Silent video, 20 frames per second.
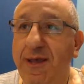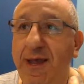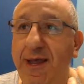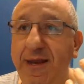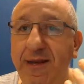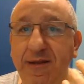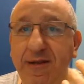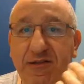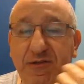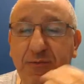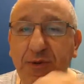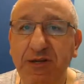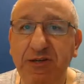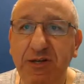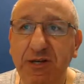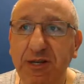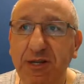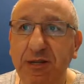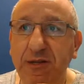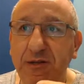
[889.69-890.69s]
and
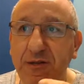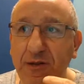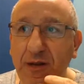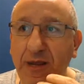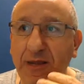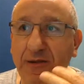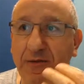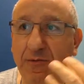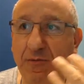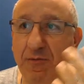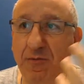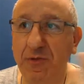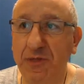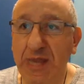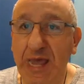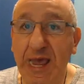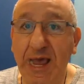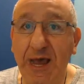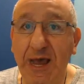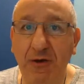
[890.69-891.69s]
especially like
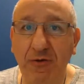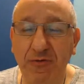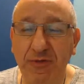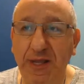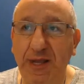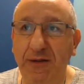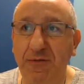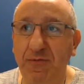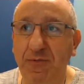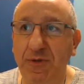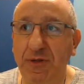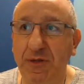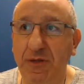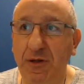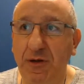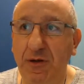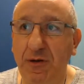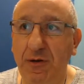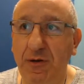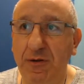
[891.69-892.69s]
now that
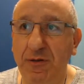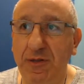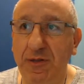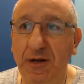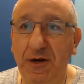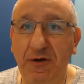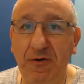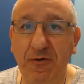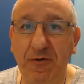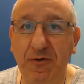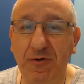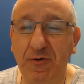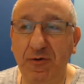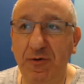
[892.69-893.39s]
we there are